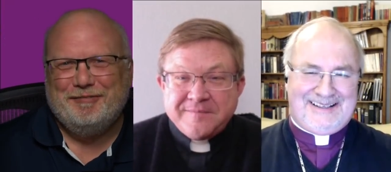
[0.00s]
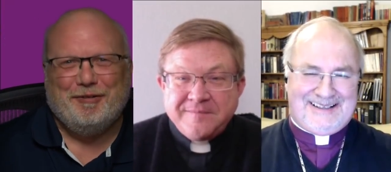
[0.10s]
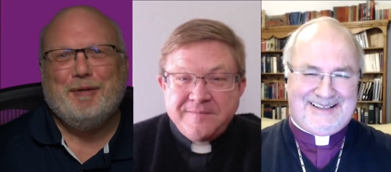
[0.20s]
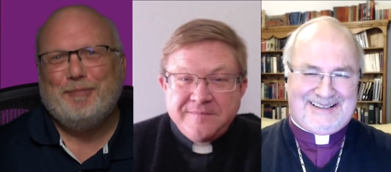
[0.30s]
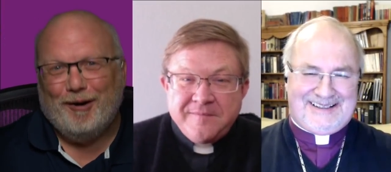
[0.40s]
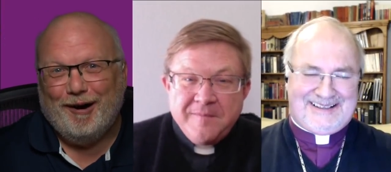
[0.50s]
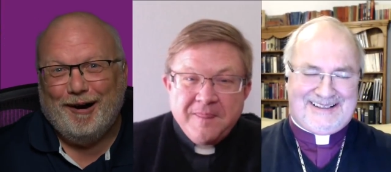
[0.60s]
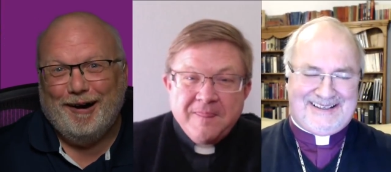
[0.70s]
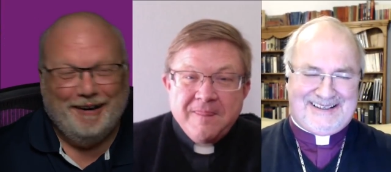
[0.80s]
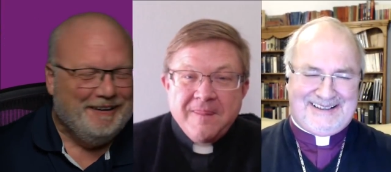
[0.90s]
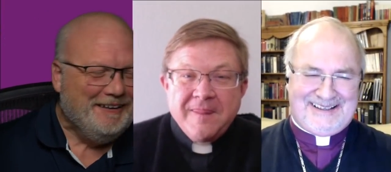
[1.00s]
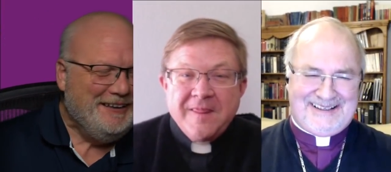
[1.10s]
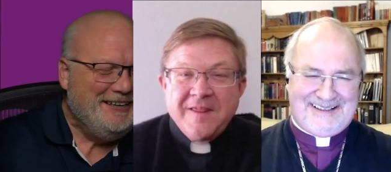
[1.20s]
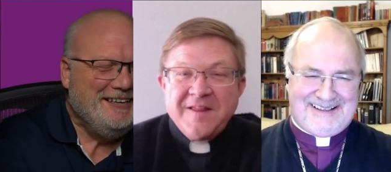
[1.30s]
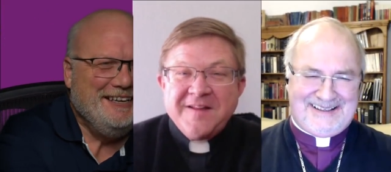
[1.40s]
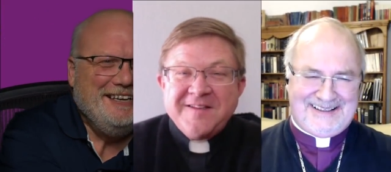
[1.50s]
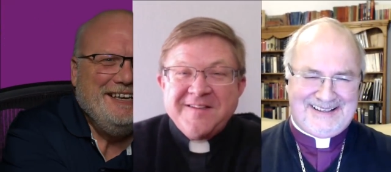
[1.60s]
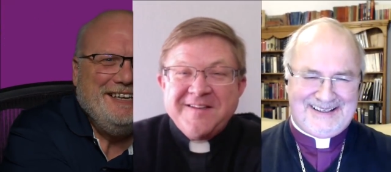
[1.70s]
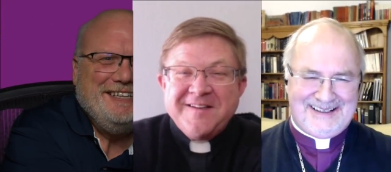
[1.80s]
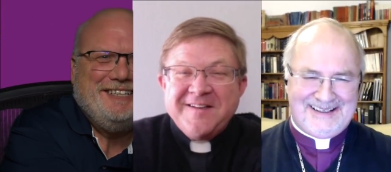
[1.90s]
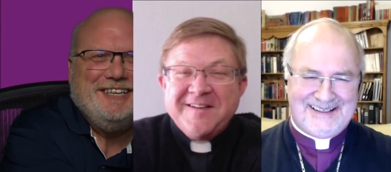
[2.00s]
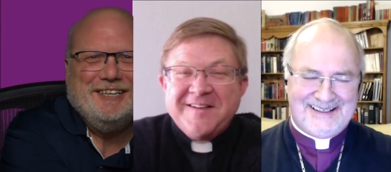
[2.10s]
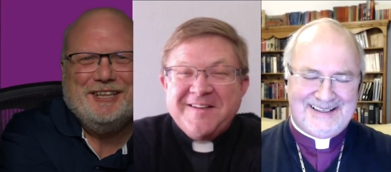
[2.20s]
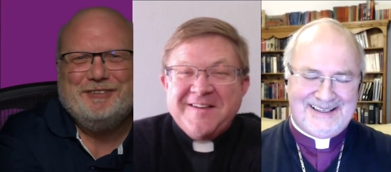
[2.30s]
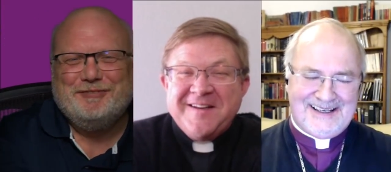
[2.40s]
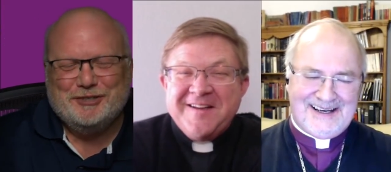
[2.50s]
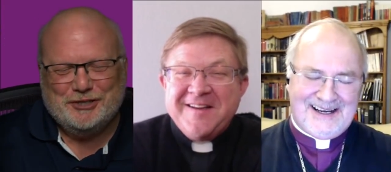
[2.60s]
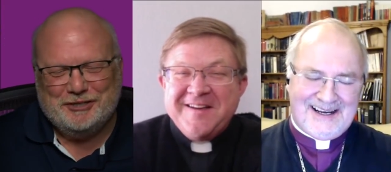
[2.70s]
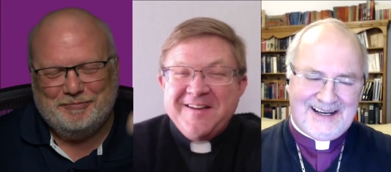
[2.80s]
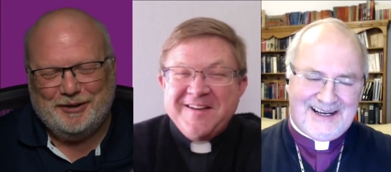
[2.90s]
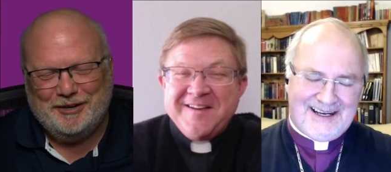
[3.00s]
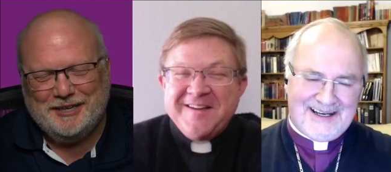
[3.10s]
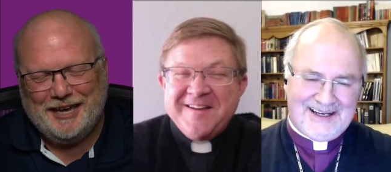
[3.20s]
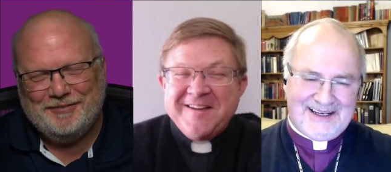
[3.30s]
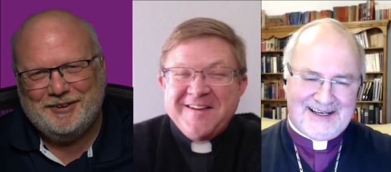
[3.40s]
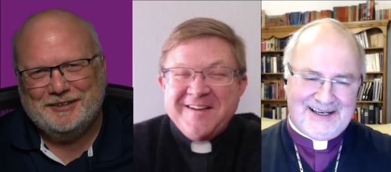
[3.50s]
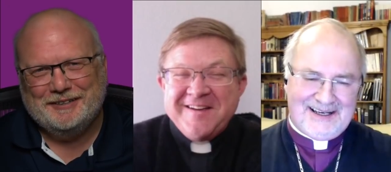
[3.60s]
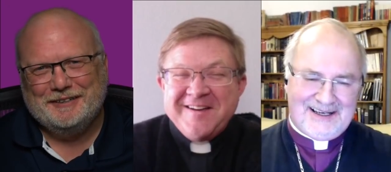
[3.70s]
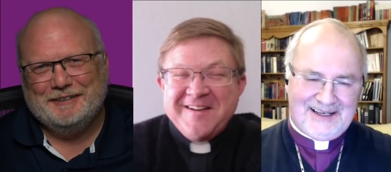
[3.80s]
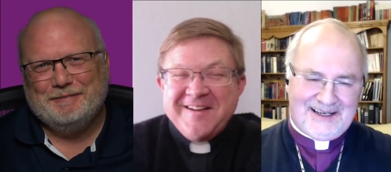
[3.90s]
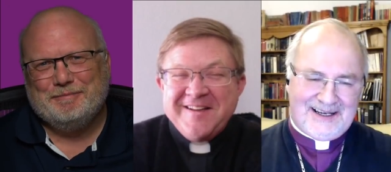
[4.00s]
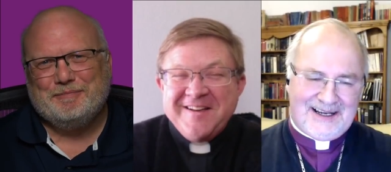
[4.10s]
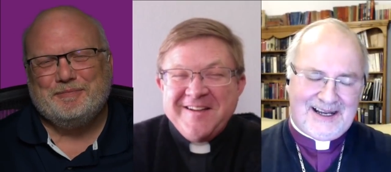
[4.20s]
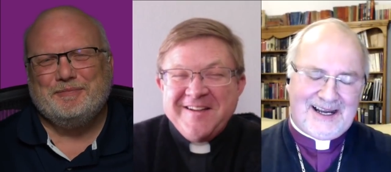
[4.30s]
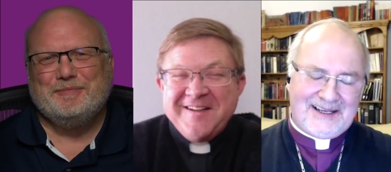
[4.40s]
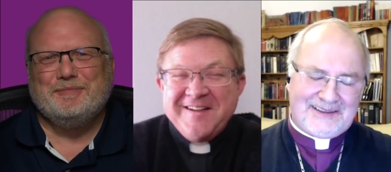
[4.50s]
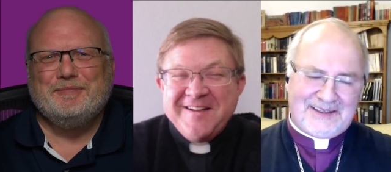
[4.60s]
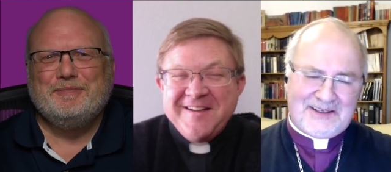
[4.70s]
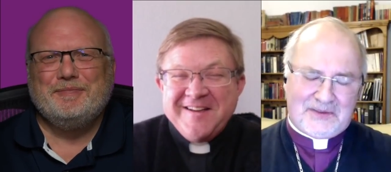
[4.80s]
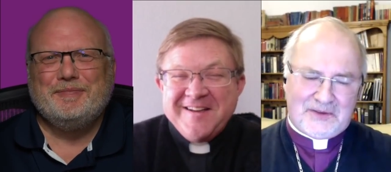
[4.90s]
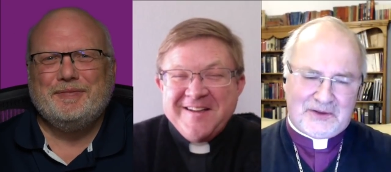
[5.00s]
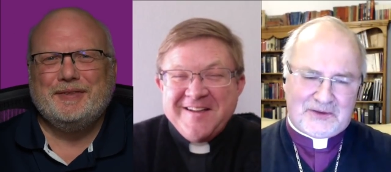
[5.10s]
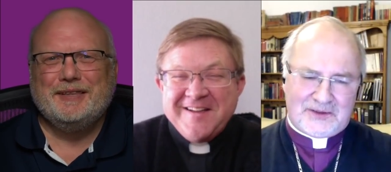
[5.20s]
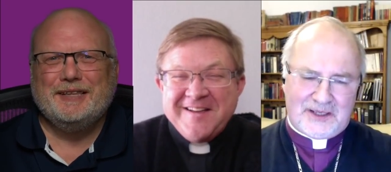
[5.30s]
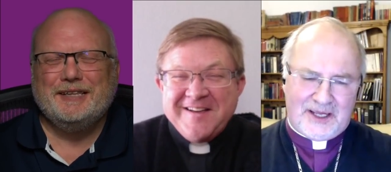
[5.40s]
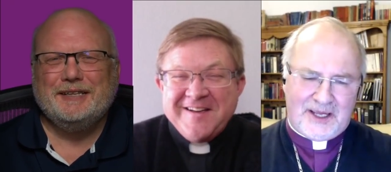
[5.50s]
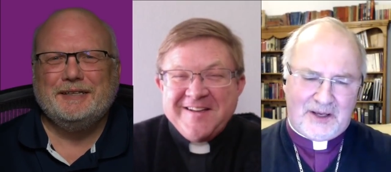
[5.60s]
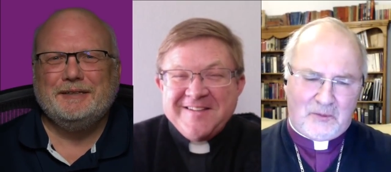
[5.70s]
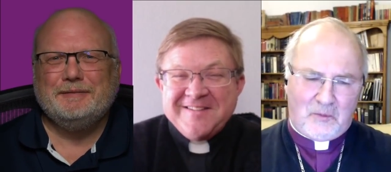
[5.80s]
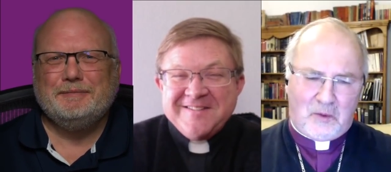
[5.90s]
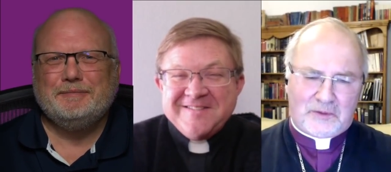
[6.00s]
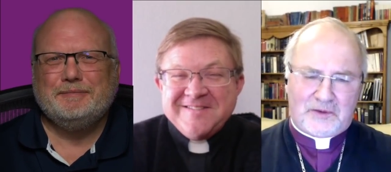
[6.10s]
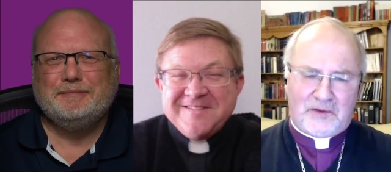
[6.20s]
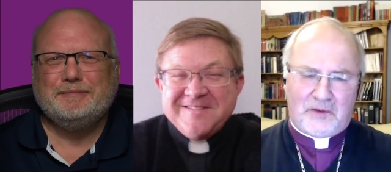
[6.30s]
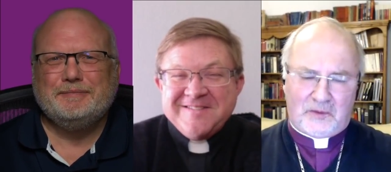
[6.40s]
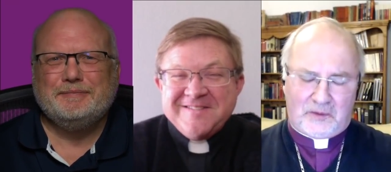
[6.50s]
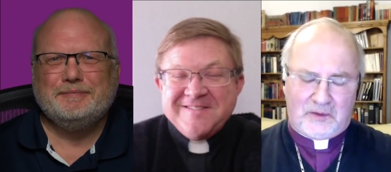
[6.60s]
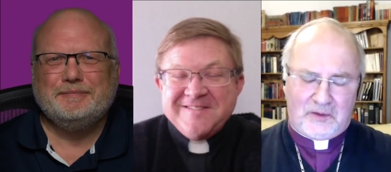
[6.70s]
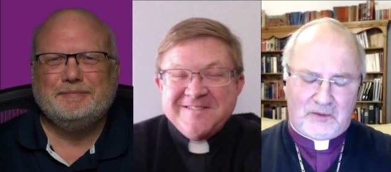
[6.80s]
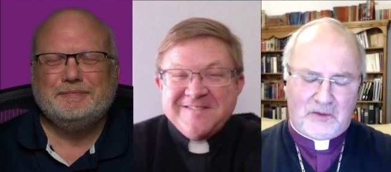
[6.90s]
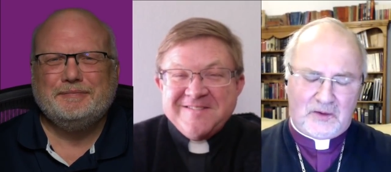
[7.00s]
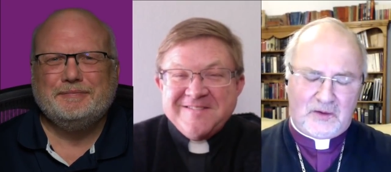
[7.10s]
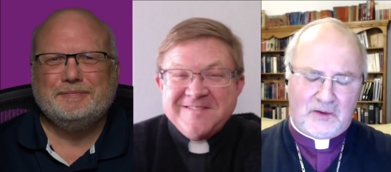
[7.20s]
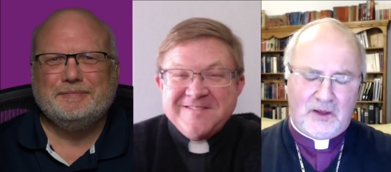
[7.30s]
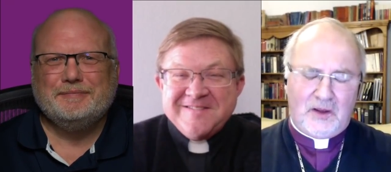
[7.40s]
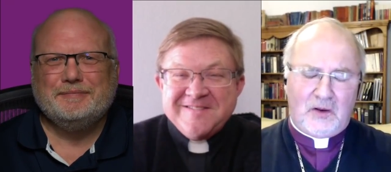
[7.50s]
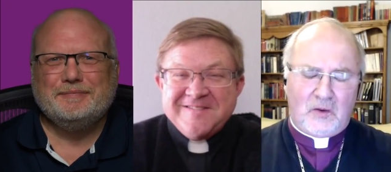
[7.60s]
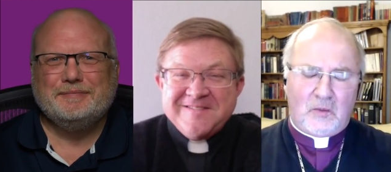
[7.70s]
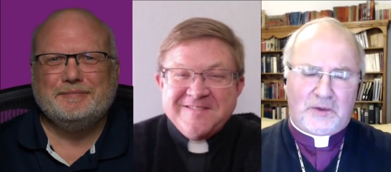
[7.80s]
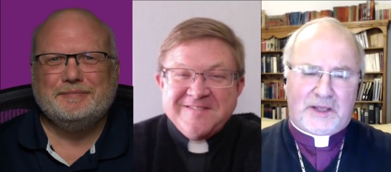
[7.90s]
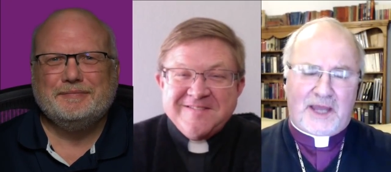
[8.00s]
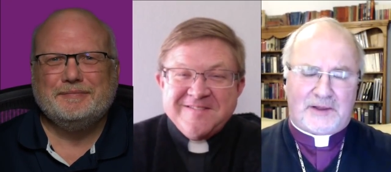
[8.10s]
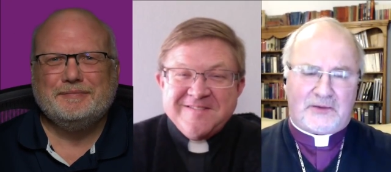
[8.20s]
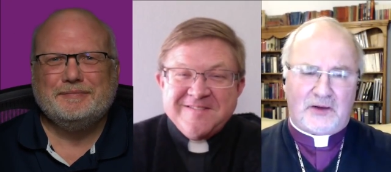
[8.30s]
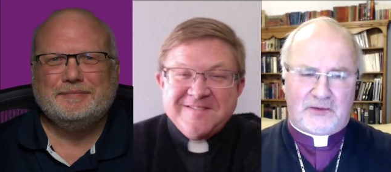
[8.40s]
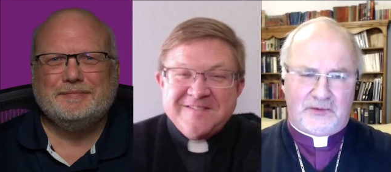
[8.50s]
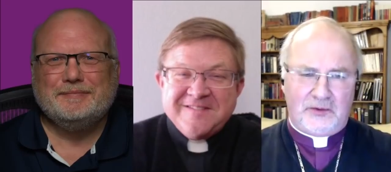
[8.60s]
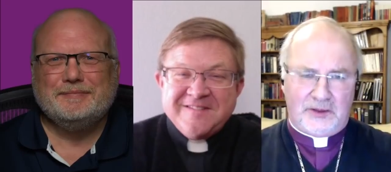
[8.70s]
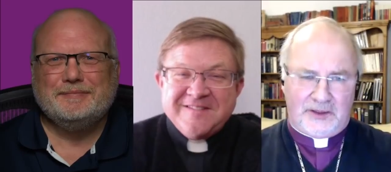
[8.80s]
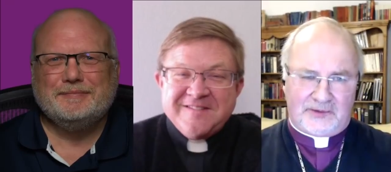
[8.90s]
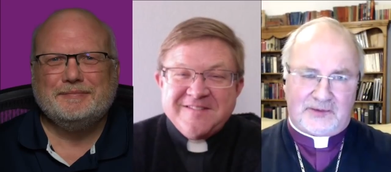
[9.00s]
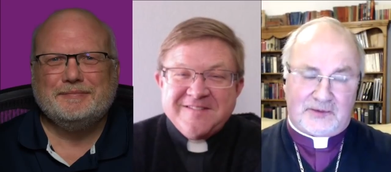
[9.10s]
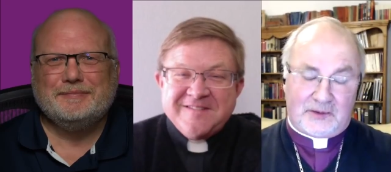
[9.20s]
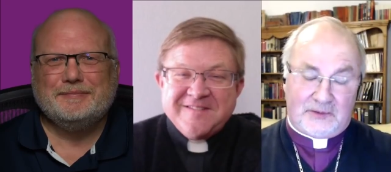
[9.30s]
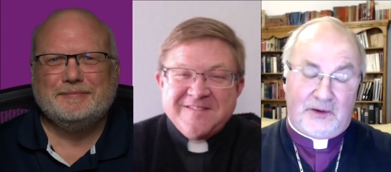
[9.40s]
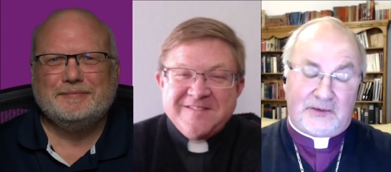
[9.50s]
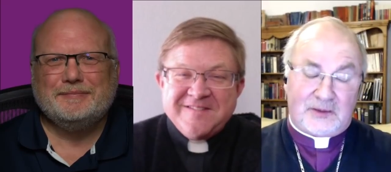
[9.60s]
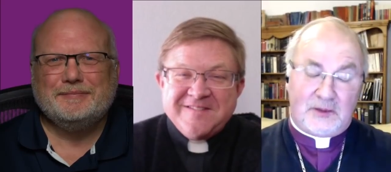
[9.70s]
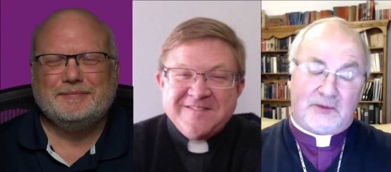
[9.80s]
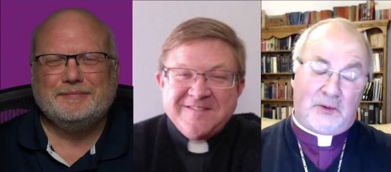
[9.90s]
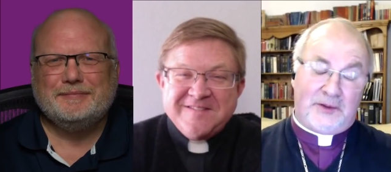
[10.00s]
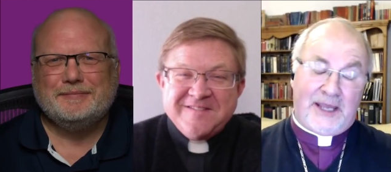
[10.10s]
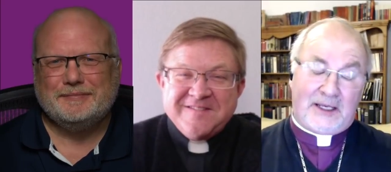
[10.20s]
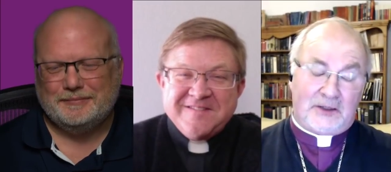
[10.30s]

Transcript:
Speaker 1: football. Is she another version of Mary, Gavin?
Speaker 2: I think that what the what the Catholic Church is doing is something very similar to what the